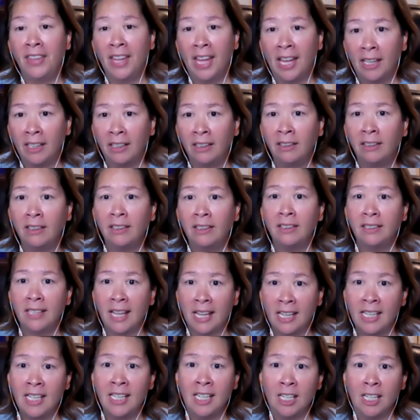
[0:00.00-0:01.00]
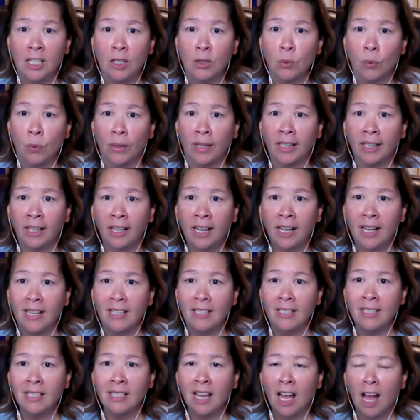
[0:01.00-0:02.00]
then it is what it
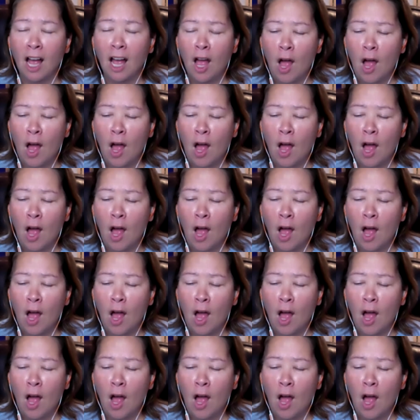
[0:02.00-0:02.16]
is.